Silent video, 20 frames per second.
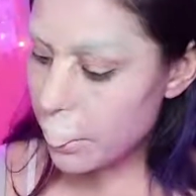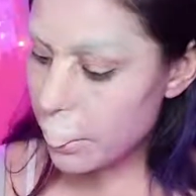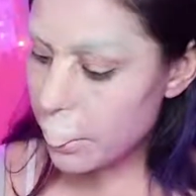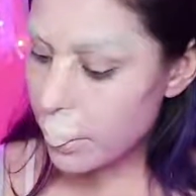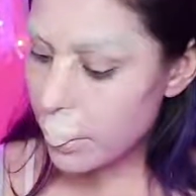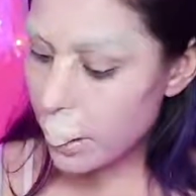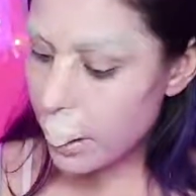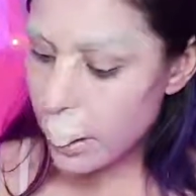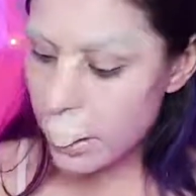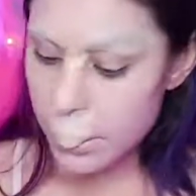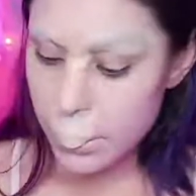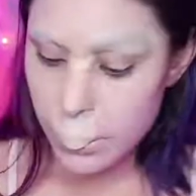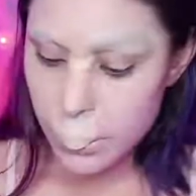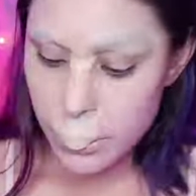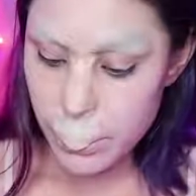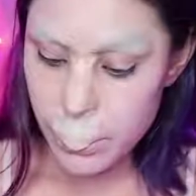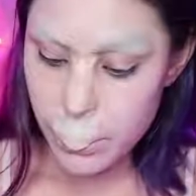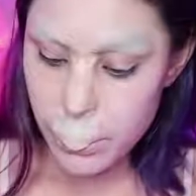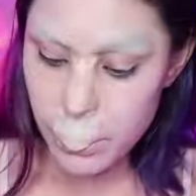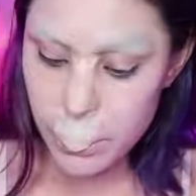her
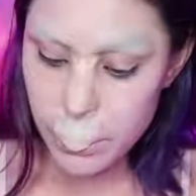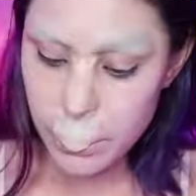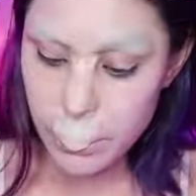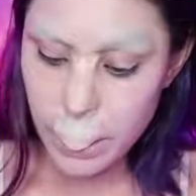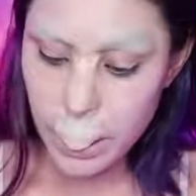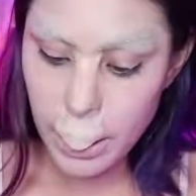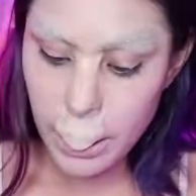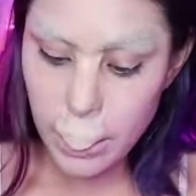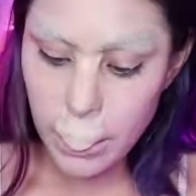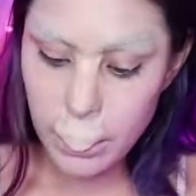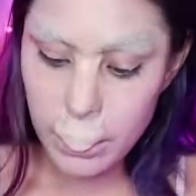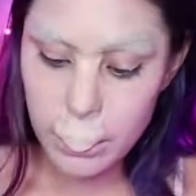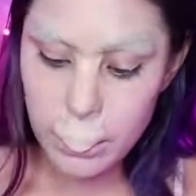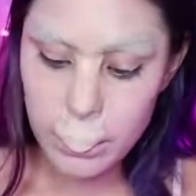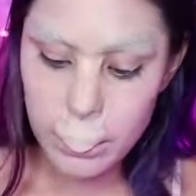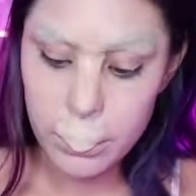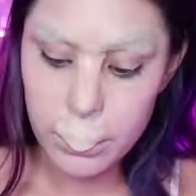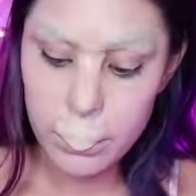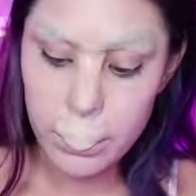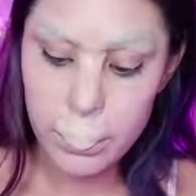nostrils as well.
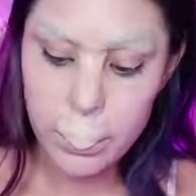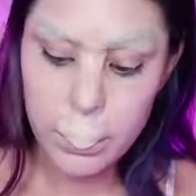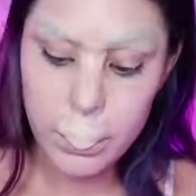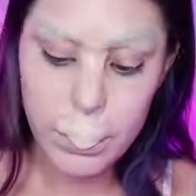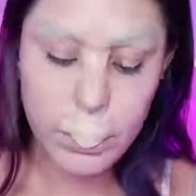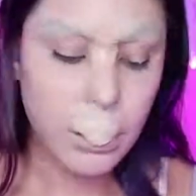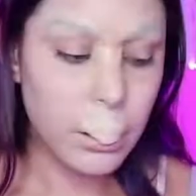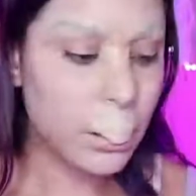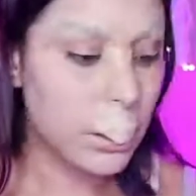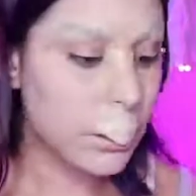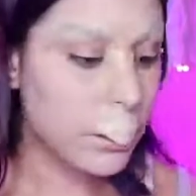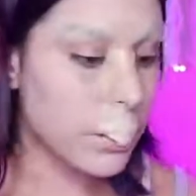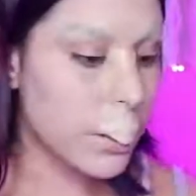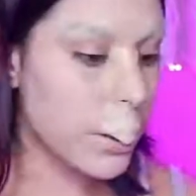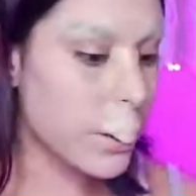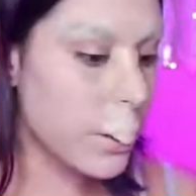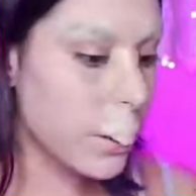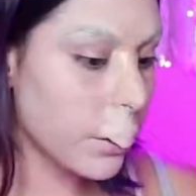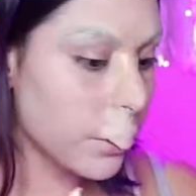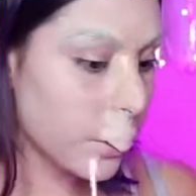
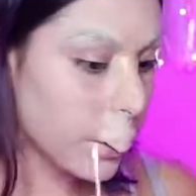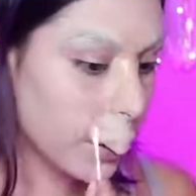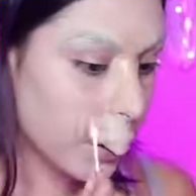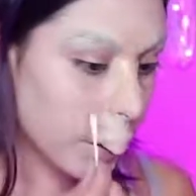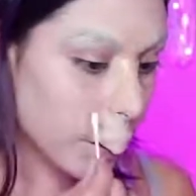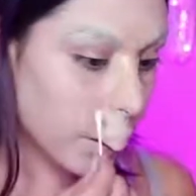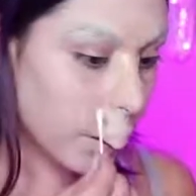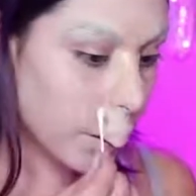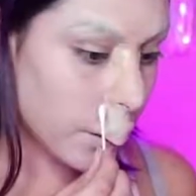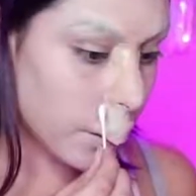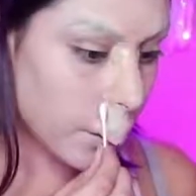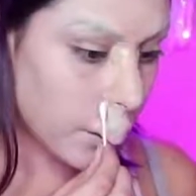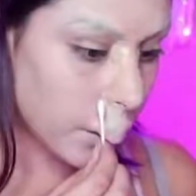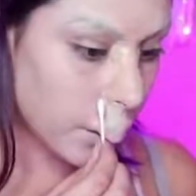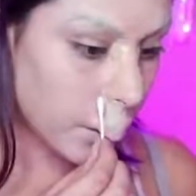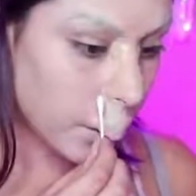Right down here.